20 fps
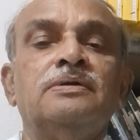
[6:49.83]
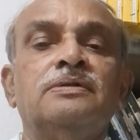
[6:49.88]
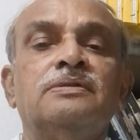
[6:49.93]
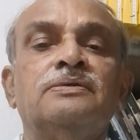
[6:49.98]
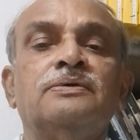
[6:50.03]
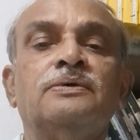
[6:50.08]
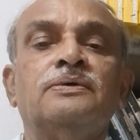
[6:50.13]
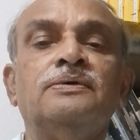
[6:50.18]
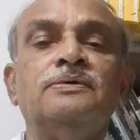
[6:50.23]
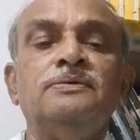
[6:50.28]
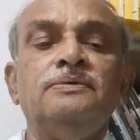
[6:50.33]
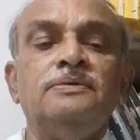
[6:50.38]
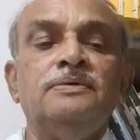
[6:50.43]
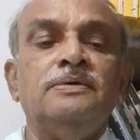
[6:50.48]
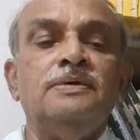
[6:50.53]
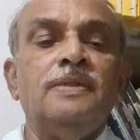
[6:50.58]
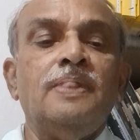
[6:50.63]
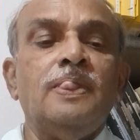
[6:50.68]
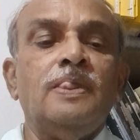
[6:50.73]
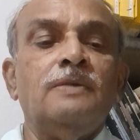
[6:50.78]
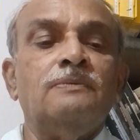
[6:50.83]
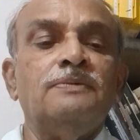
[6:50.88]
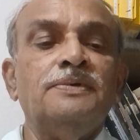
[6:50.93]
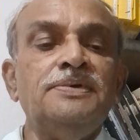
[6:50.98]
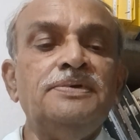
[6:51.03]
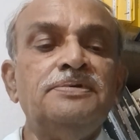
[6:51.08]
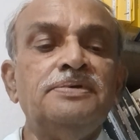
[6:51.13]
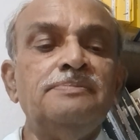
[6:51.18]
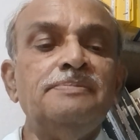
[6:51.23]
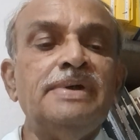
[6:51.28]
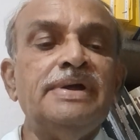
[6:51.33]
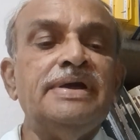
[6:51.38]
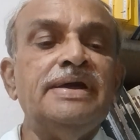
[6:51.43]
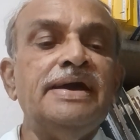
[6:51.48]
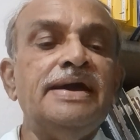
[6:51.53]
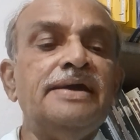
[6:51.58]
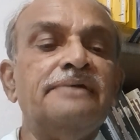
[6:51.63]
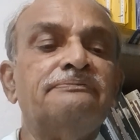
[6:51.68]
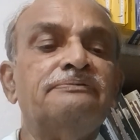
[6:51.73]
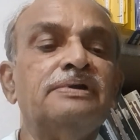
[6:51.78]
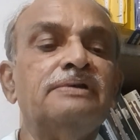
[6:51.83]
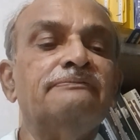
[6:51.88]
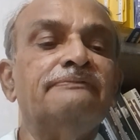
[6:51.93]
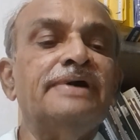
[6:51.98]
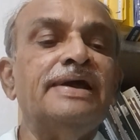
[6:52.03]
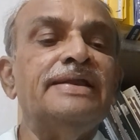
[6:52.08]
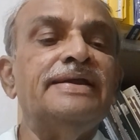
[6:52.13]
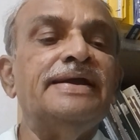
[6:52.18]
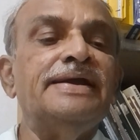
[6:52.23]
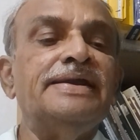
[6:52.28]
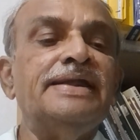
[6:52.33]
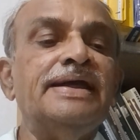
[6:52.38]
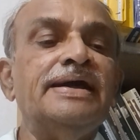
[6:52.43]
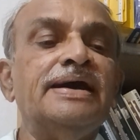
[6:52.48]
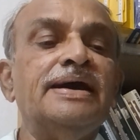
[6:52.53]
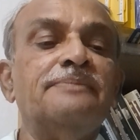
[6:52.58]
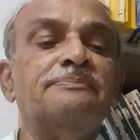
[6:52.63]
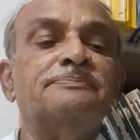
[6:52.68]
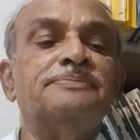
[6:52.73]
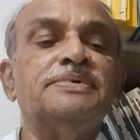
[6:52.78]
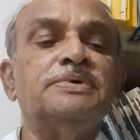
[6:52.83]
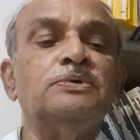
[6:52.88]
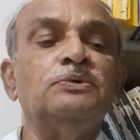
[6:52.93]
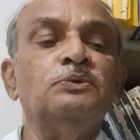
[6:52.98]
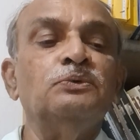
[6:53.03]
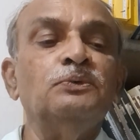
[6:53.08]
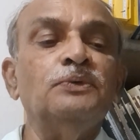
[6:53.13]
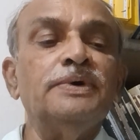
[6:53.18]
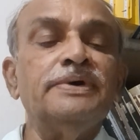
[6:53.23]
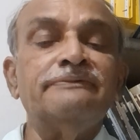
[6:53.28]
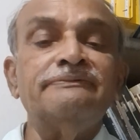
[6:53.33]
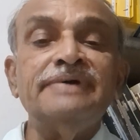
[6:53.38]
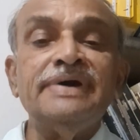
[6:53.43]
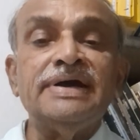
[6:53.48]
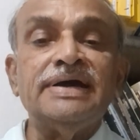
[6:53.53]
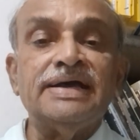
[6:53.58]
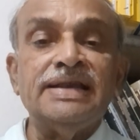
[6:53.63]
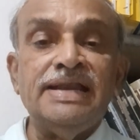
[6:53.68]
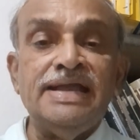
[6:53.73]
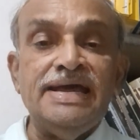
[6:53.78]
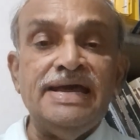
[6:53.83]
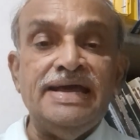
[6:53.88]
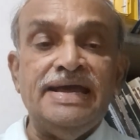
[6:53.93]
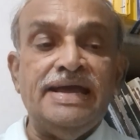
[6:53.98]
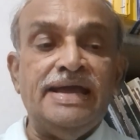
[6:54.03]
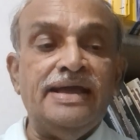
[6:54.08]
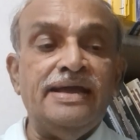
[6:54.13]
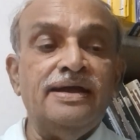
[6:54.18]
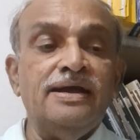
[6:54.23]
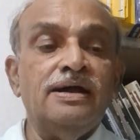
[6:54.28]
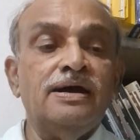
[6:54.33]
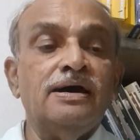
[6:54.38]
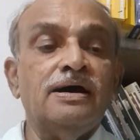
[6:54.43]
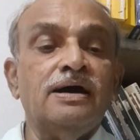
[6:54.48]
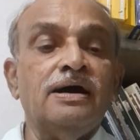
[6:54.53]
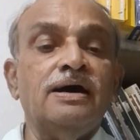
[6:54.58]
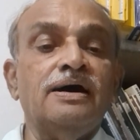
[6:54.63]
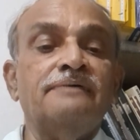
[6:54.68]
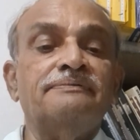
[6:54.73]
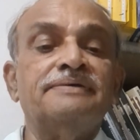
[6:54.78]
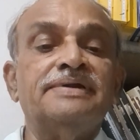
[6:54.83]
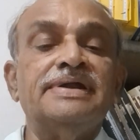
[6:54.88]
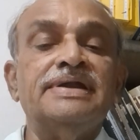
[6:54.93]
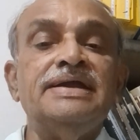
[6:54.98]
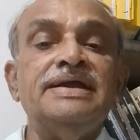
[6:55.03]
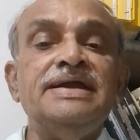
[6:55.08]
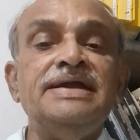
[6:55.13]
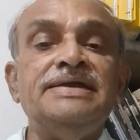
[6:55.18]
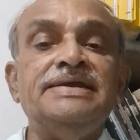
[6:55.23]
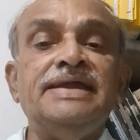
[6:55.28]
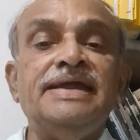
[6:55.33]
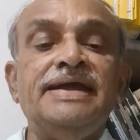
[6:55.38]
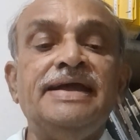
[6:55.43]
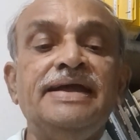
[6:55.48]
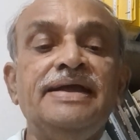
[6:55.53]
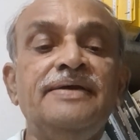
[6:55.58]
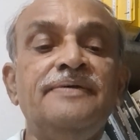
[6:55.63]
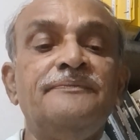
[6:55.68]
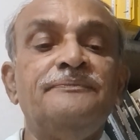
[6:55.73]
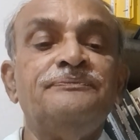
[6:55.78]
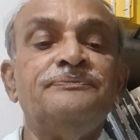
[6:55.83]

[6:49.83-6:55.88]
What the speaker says: So, one should be careful while getting up too quickly after eating,